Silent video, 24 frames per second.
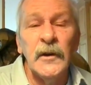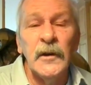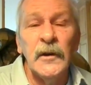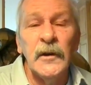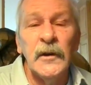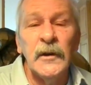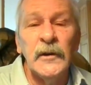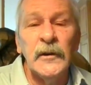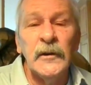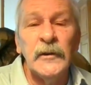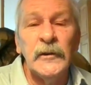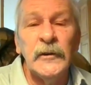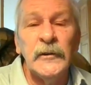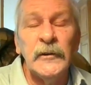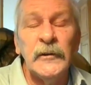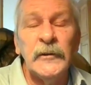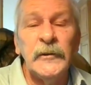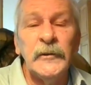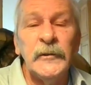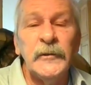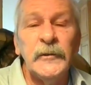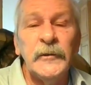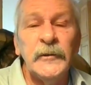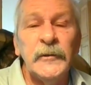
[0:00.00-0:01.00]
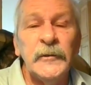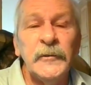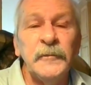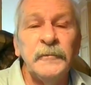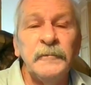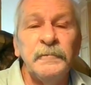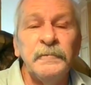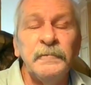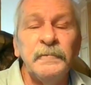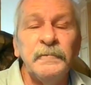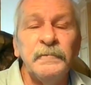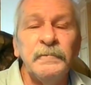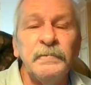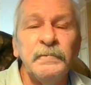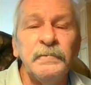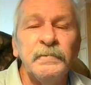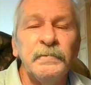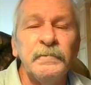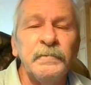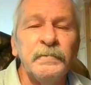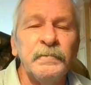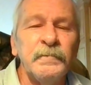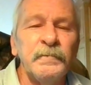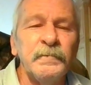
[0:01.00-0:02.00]

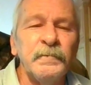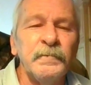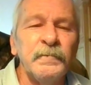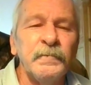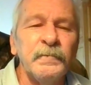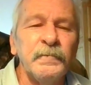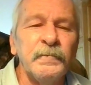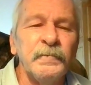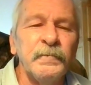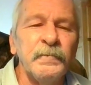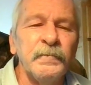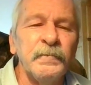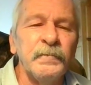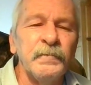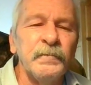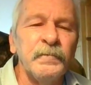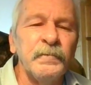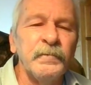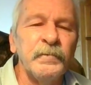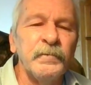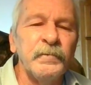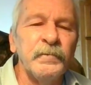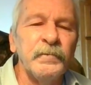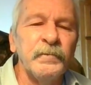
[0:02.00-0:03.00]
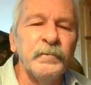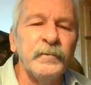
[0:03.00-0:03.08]
(silence)